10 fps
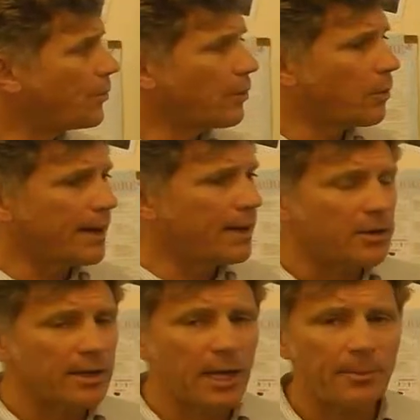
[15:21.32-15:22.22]
The way
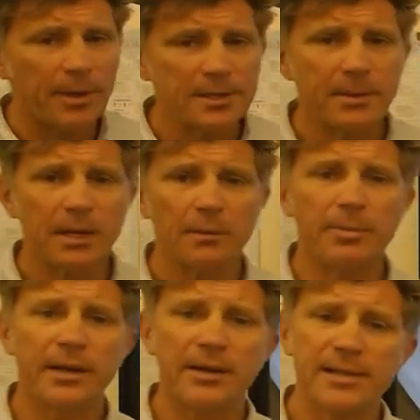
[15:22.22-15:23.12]
you can help us make it
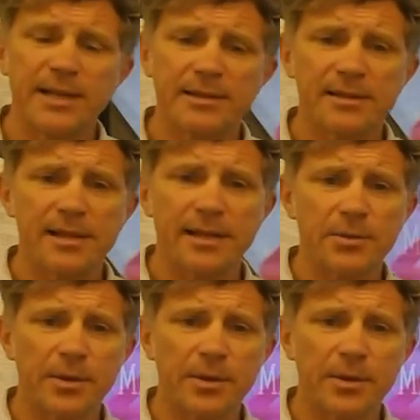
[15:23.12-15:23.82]
better is, as I said,